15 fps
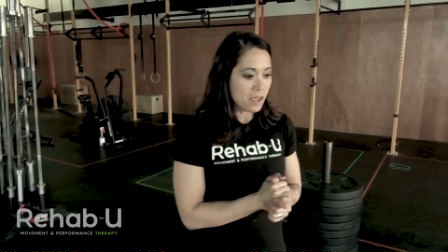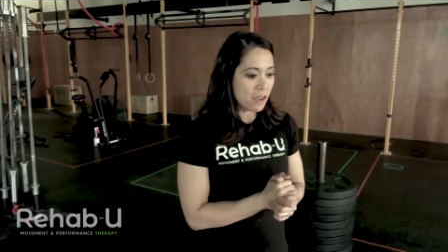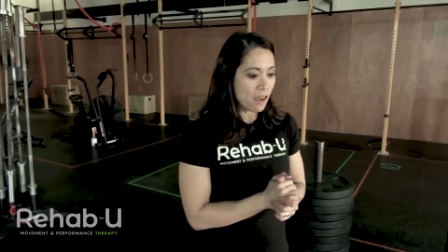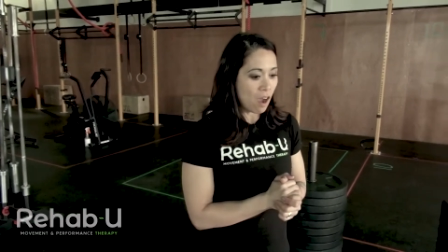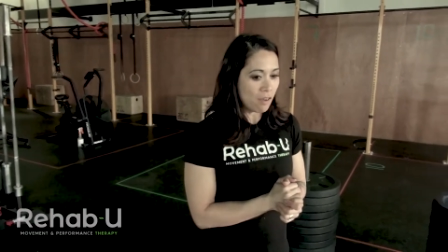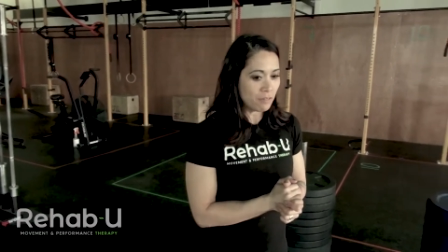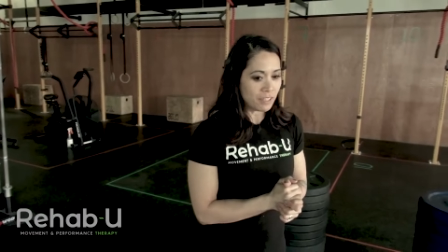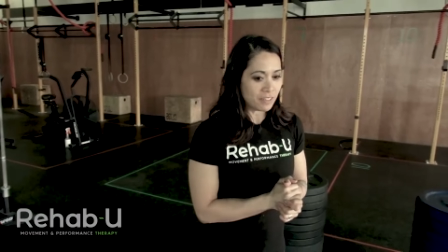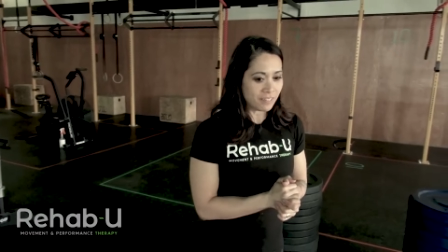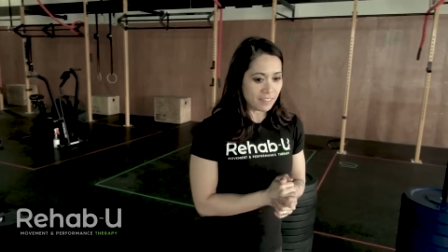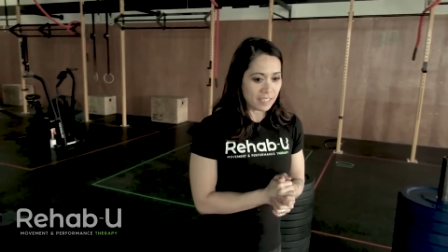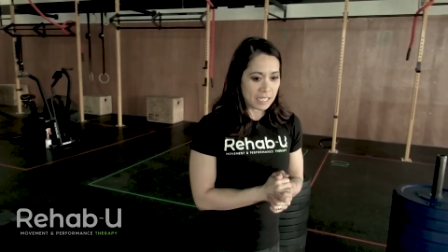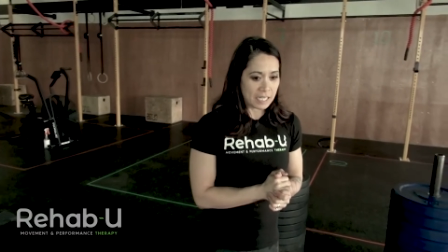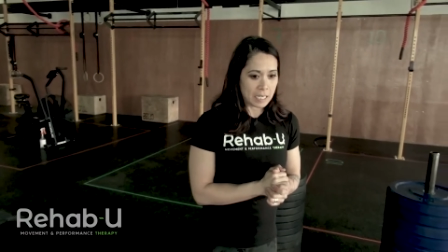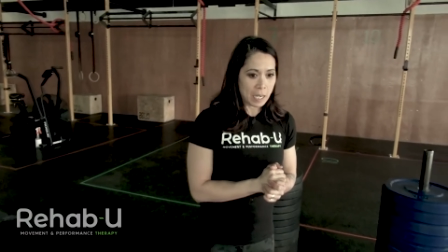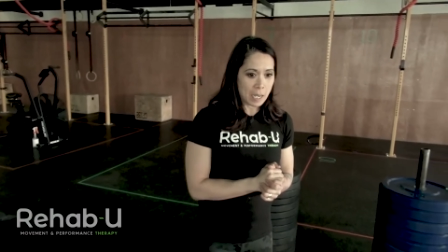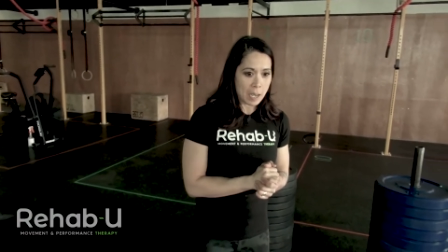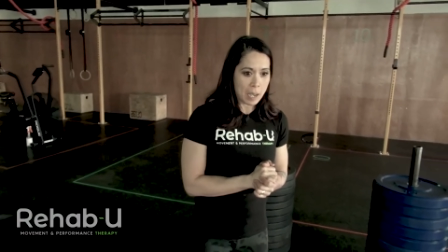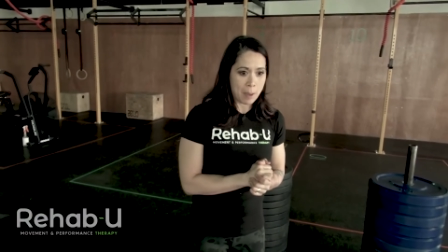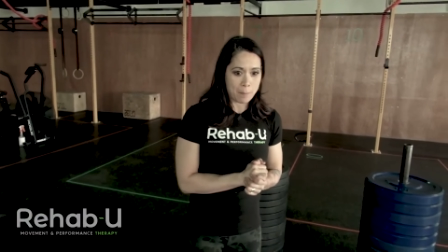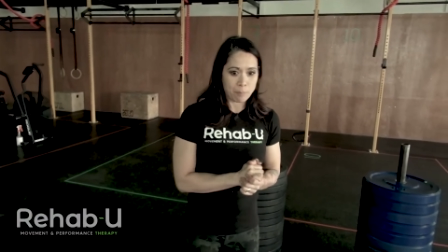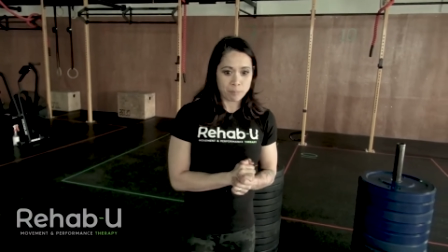obviously
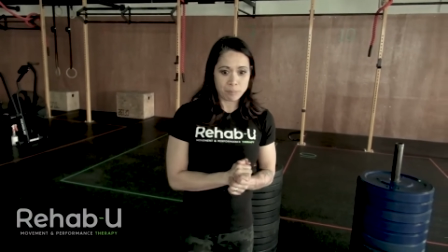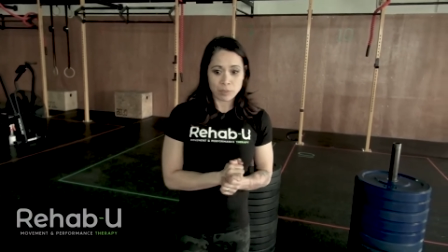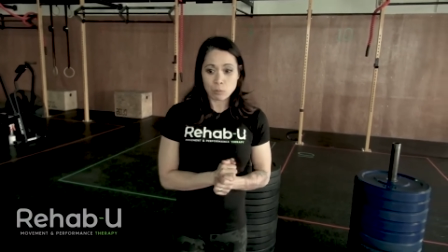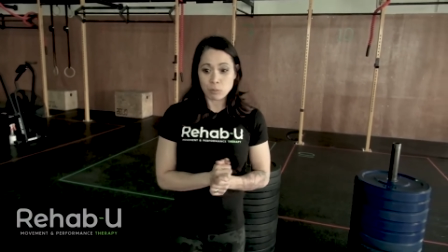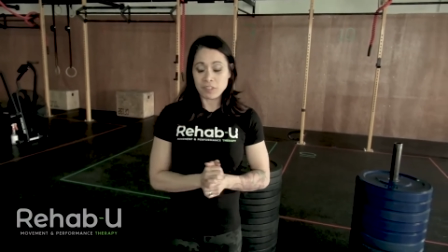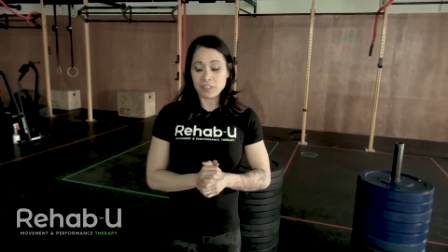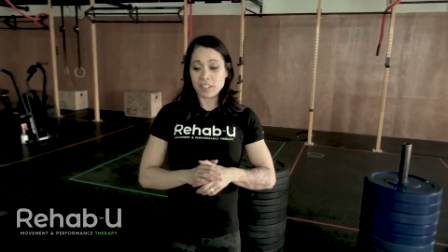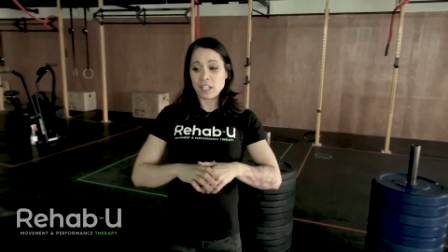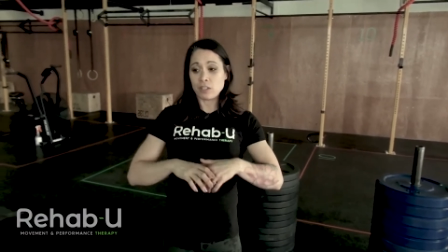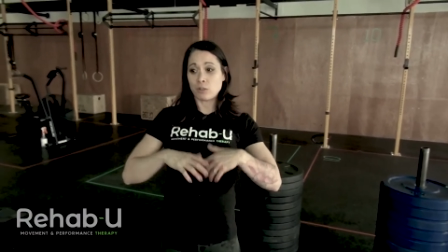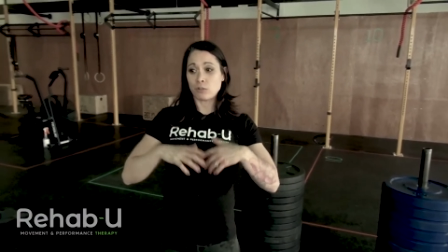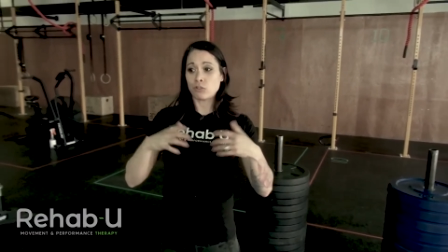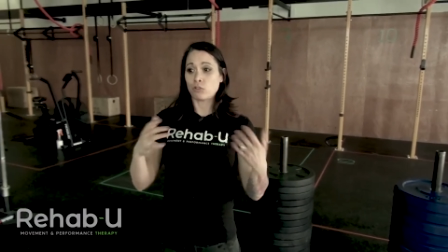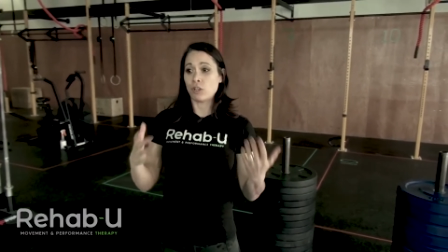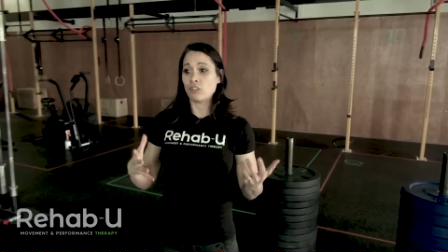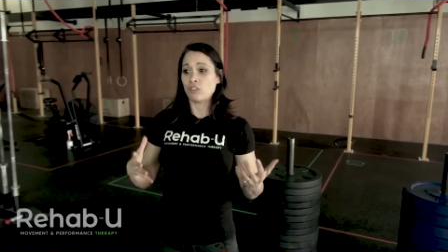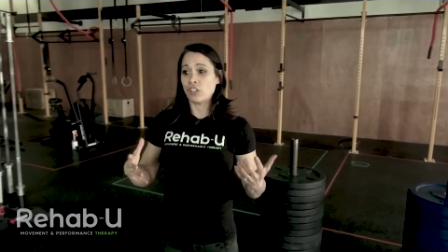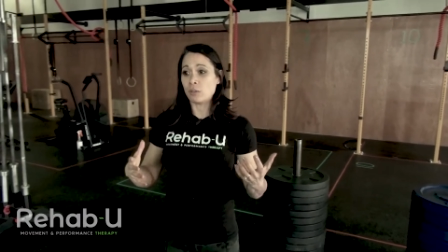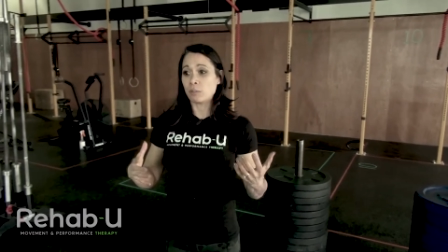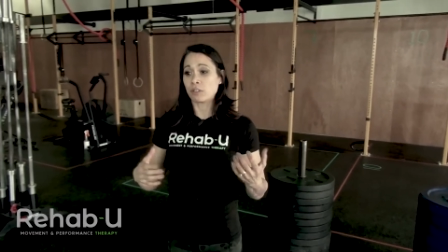we say no stretching,